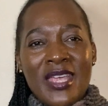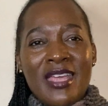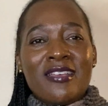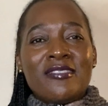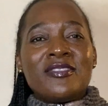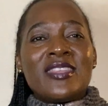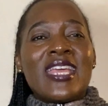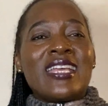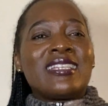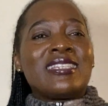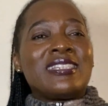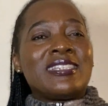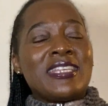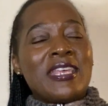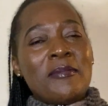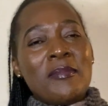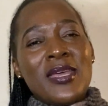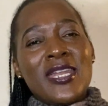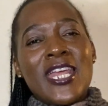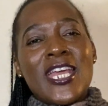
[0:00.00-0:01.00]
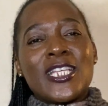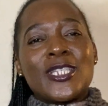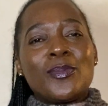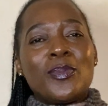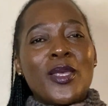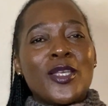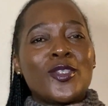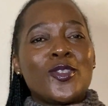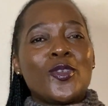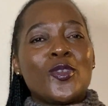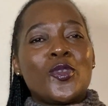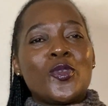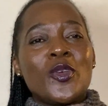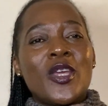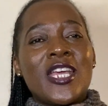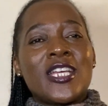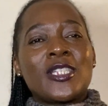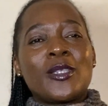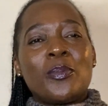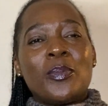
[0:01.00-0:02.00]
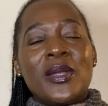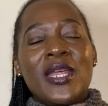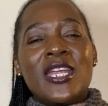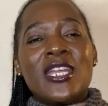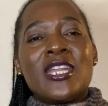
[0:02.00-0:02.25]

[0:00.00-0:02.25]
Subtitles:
the examiner expects you to explain